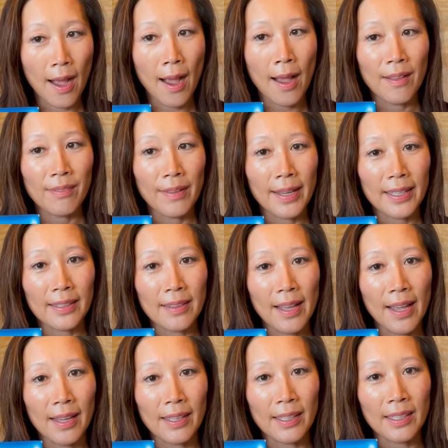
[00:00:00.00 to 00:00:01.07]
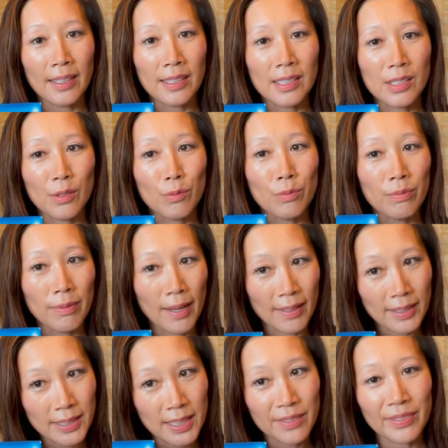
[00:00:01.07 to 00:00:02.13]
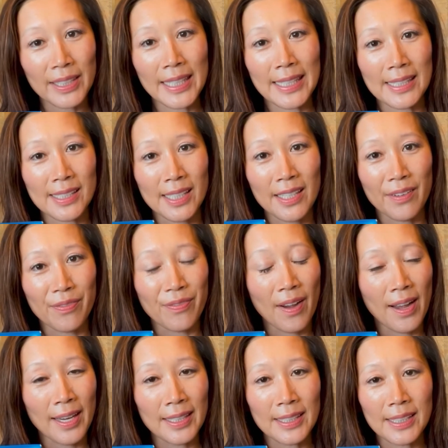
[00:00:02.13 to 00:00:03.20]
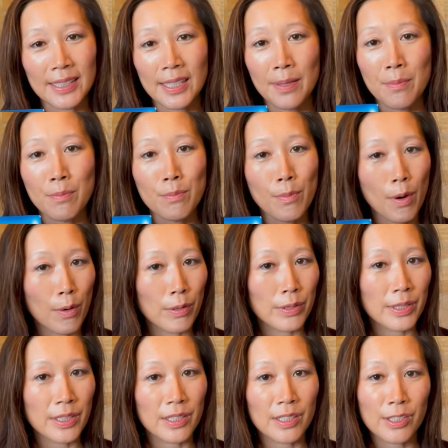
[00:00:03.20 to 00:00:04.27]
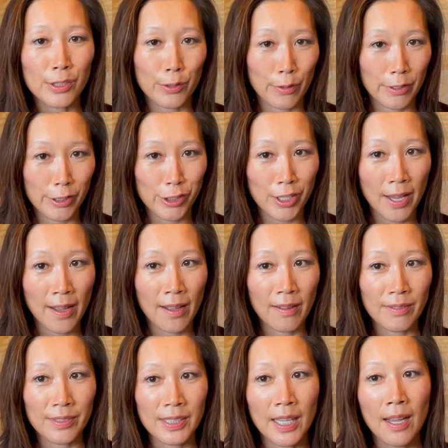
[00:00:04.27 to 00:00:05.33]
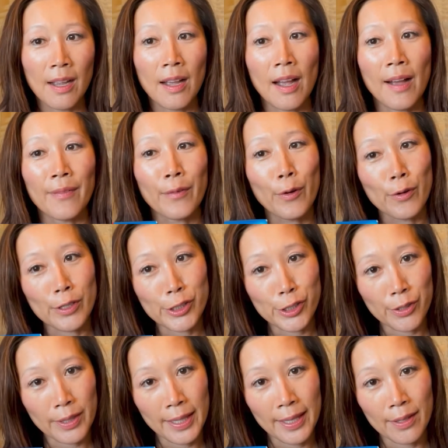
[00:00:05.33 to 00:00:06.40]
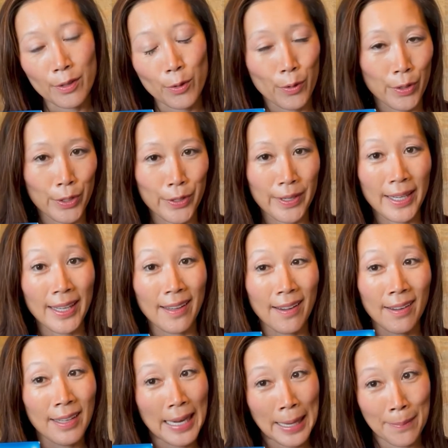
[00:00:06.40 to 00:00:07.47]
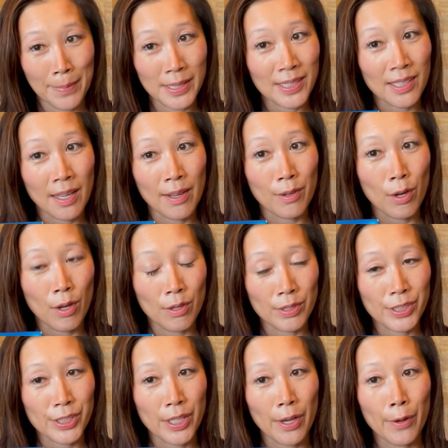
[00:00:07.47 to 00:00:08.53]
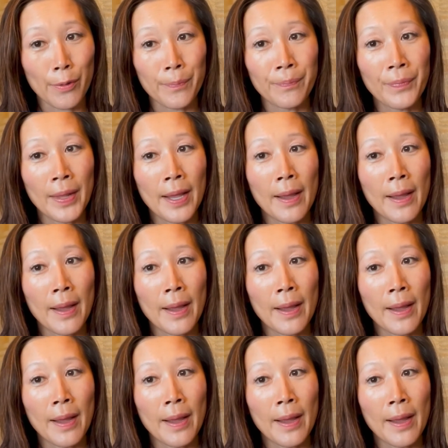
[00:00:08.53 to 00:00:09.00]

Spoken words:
I like that it's relatively easy to find. It's in most store shelves. Of course, you can order it on Amazon also.